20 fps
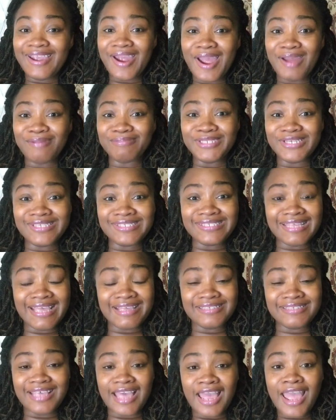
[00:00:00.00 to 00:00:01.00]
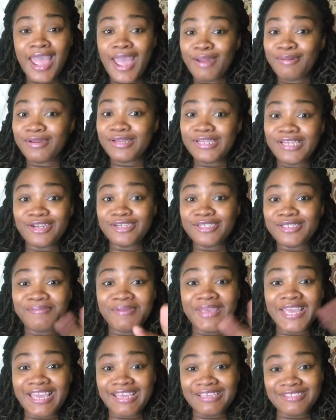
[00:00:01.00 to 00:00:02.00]
I'm just excited. I'm not here to
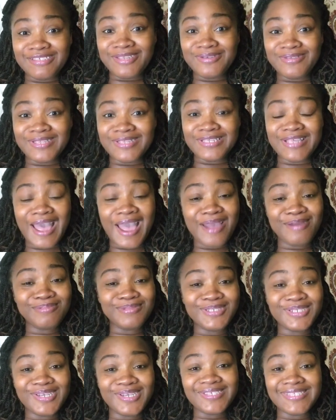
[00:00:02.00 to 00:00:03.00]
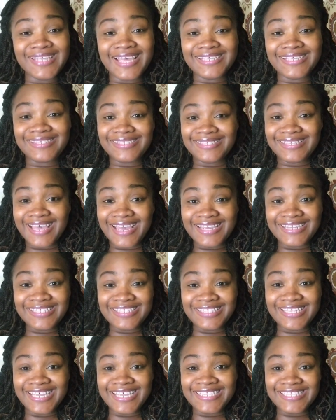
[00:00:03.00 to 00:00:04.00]
make excuses. I'm just
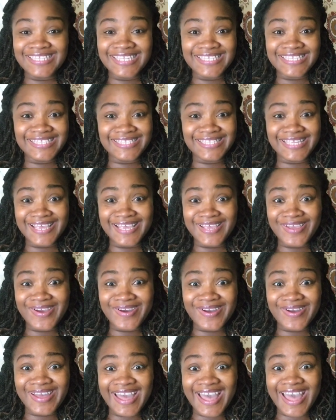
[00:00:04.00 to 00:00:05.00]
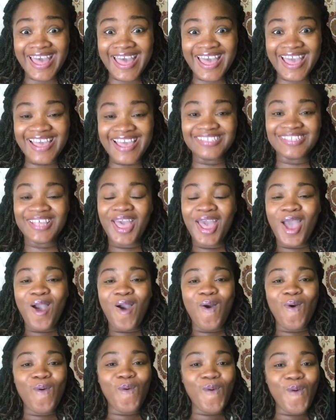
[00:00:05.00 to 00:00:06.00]
excited to see you guys.
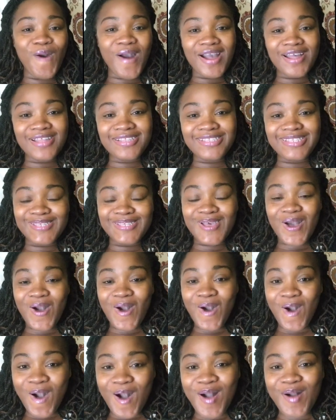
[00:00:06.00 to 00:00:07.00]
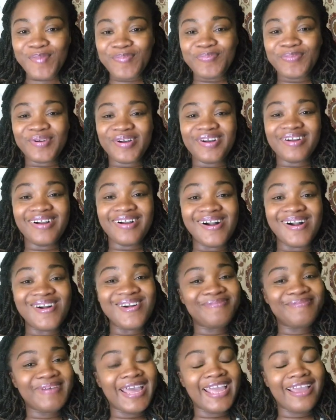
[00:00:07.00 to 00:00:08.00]
What's up?
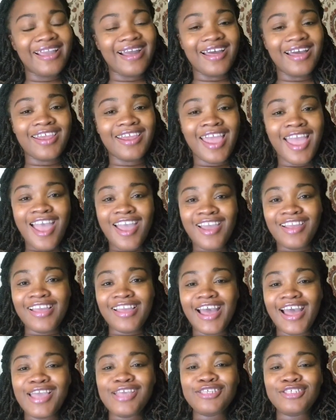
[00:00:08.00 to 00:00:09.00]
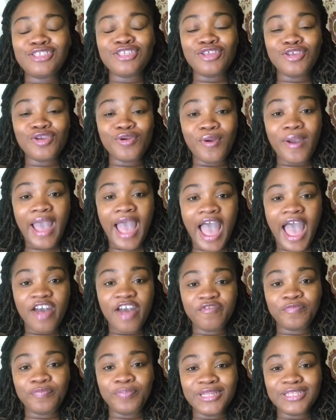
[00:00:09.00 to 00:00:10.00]
Oh my god. Guys, you
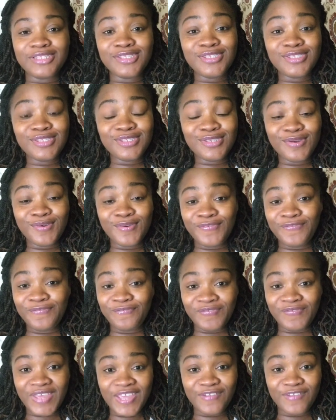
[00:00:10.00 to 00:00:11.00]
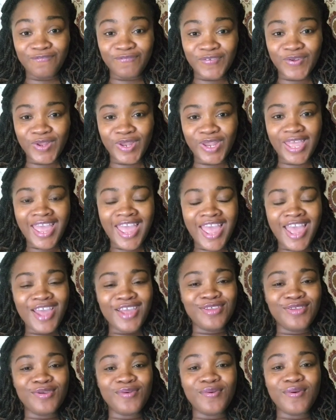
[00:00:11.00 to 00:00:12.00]
have been so faithful.
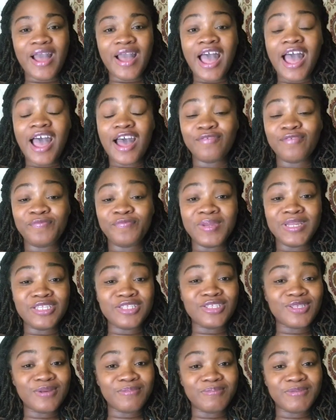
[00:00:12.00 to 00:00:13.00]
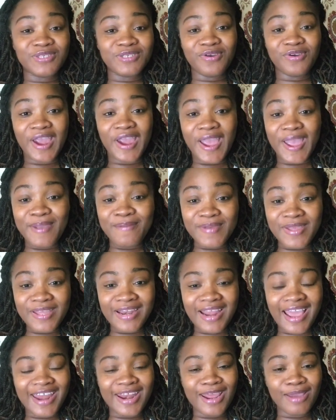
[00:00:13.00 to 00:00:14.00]
You have been
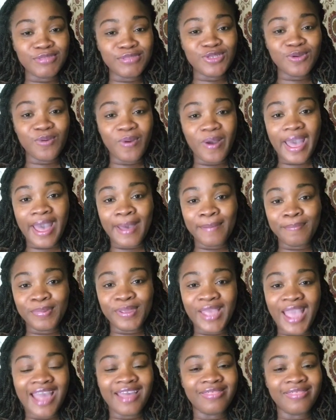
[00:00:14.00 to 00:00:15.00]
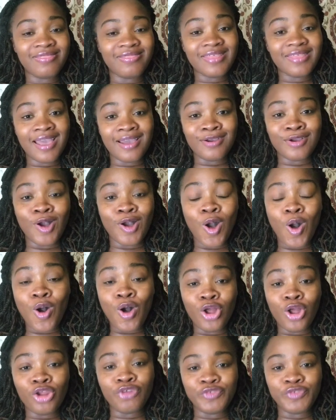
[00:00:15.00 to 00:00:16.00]
subscribing, and I'm so happy. I thank
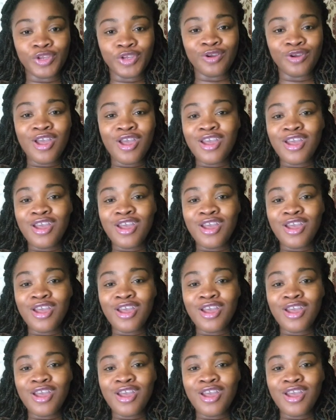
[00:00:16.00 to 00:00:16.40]
all of you.